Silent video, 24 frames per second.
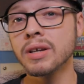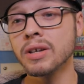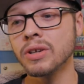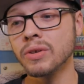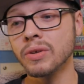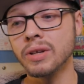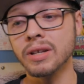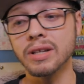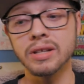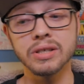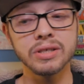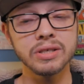
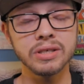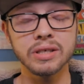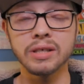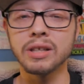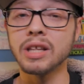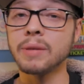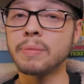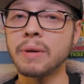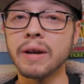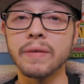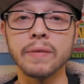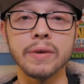you need to
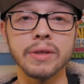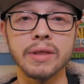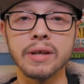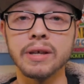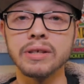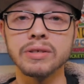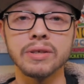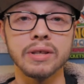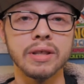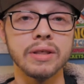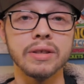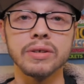seal up
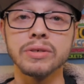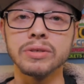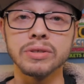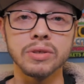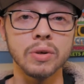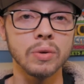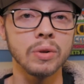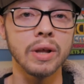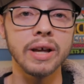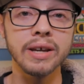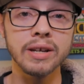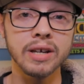everything so that there's
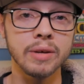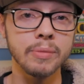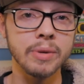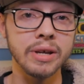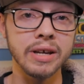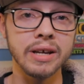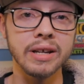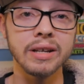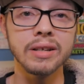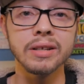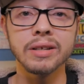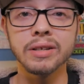no light
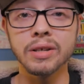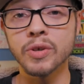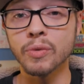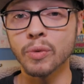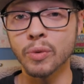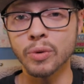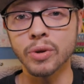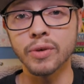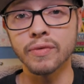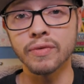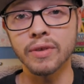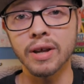coming in to
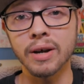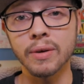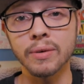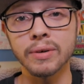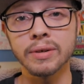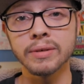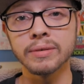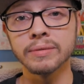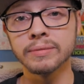ruin your flower.